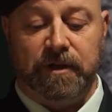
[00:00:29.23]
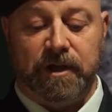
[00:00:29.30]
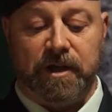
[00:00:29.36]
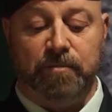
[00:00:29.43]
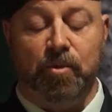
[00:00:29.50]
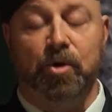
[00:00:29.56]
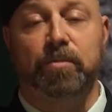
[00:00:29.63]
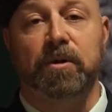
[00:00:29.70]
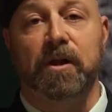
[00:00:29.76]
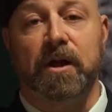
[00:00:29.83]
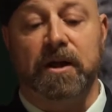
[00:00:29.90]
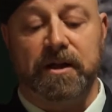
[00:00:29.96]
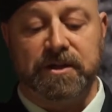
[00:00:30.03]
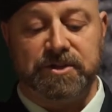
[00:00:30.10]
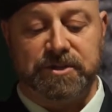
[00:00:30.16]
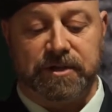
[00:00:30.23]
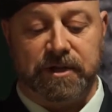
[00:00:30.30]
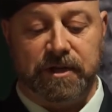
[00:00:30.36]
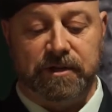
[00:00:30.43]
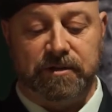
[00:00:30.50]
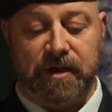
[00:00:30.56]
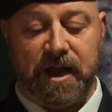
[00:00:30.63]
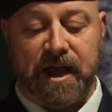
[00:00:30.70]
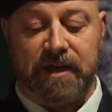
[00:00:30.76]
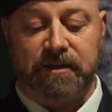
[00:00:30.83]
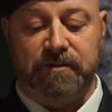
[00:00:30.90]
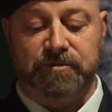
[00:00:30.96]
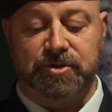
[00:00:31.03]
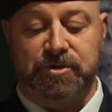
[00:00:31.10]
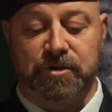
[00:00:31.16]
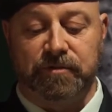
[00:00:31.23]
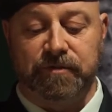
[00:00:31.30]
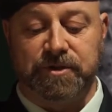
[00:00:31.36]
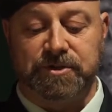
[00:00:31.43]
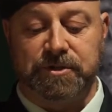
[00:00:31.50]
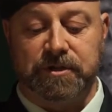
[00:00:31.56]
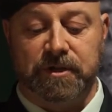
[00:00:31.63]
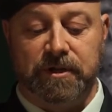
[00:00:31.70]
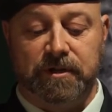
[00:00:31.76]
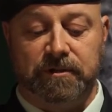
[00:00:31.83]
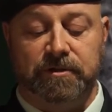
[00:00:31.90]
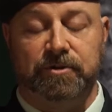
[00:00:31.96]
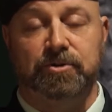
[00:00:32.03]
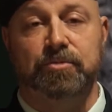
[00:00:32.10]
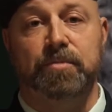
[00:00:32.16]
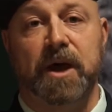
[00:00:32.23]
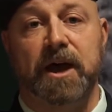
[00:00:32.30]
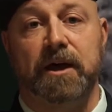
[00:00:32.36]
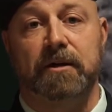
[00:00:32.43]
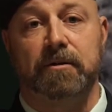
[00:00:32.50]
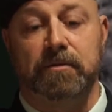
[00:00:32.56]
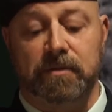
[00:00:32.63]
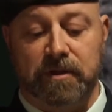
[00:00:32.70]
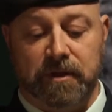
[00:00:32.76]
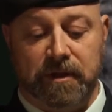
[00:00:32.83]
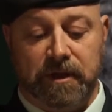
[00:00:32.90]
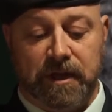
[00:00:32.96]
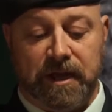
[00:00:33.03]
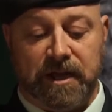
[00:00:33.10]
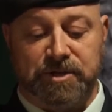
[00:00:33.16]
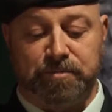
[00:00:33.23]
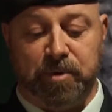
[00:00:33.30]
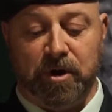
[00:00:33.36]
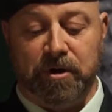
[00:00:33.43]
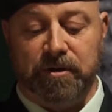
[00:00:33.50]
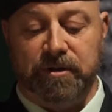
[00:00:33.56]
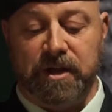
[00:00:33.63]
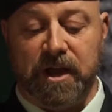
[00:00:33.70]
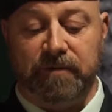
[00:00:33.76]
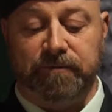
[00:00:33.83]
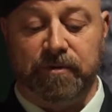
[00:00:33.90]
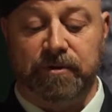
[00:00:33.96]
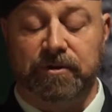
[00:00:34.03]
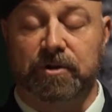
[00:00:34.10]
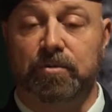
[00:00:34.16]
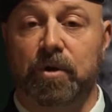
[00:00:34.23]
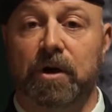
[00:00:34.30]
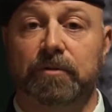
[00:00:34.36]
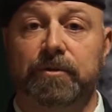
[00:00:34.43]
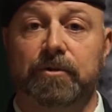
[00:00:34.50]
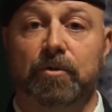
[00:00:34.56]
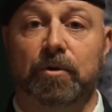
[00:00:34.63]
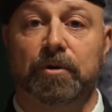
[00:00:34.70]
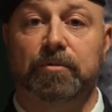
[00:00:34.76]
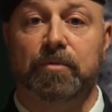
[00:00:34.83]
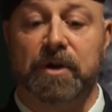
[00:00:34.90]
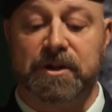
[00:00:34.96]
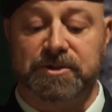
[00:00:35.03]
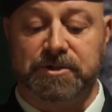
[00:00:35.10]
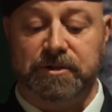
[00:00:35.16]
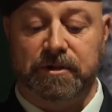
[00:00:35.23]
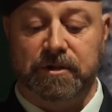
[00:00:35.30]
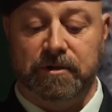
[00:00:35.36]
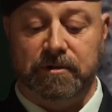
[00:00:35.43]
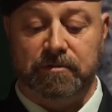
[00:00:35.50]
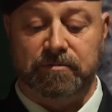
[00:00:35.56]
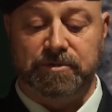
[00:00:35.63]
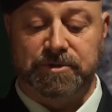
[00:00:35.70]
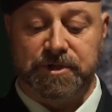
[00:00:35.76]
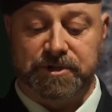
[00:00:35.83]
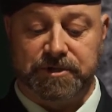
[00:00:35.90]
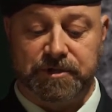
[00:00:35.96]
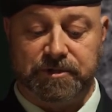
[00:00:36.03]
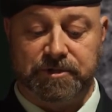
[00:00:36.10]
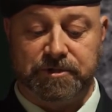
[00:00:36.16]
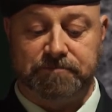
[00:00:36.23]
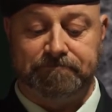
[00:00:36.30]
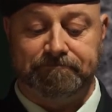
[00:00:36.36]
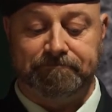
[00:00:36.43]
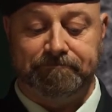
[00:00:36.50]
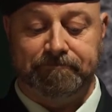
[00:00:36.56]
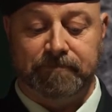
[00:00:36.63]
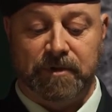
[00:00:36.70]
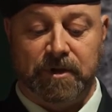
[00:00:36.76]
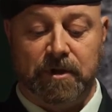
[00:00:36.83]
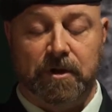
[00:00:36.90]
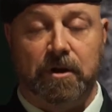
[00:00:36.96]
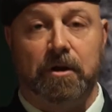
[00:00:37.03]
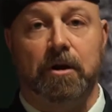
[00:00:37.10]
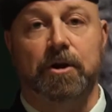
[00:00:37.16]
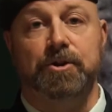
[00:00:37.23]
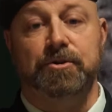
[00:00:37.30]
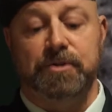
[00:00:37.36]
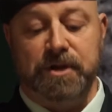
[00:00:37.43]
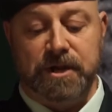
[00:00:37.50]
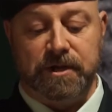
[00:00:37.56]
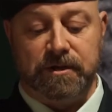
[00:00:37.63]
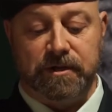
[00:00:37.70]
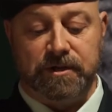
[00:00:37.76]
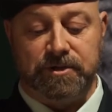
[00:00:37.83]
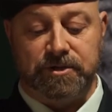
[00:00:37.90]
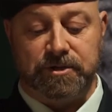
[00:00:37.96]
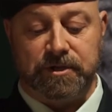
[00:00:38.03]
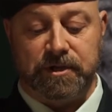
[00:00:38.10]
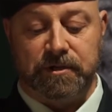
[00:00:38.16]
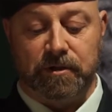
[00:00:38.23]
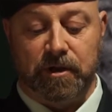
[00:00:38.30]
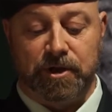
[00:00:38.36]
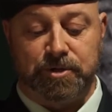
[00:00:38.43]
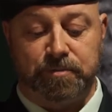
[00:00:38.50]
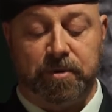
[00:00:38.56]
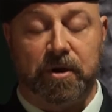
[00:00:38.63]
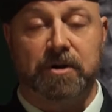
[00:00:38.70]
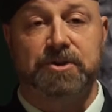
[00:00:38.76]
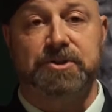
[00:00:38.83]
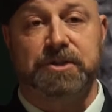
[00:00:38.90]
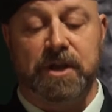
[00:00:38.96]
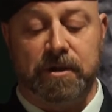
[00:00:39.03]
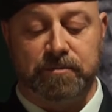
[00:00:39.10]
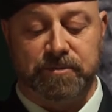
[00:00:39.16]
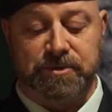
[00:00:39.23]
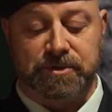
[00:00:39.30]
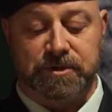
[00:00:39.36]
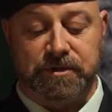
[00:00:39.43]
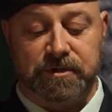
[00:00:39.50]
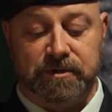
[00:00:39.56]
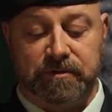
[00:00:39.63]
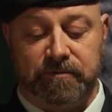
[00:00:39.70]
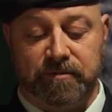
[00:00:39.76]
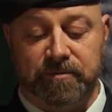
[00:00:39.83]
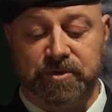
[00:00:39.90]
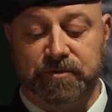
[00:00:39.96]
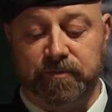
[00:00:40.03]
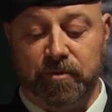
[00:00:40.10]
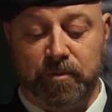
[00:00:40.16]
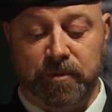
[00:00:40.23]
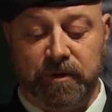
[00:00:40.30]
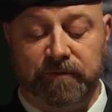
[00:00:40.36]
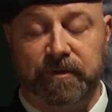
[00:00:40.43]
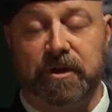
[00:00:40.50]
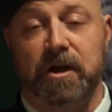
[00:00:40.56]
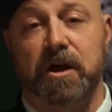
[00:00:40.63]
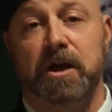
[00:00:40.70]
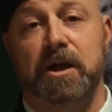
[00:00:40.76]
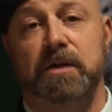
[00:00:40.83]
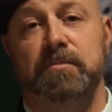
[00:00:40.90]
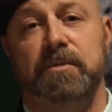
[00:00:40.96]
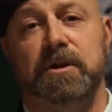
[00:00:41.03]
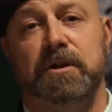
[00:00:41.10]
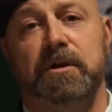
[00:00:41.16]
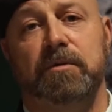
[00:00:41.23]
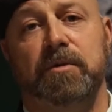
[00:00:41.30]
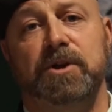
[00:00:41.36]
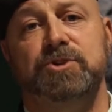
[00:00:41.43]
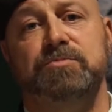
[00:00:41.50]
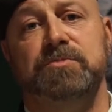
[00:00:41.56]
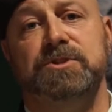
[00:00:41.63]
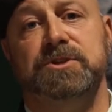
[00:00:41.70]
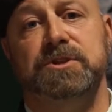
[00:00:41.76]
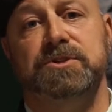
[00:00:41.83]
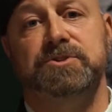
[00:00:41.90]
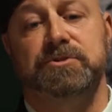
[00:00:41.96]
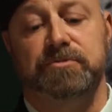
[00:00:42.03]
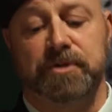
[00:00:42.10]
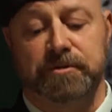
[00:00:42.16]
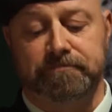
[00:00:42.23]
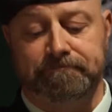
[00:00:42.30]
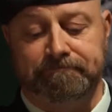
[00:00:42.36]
and mobilized into active service to do battle as part of the effort to quell the Northwest resistance. Our uniqueness in large part stems from this formative time in our regiment's history.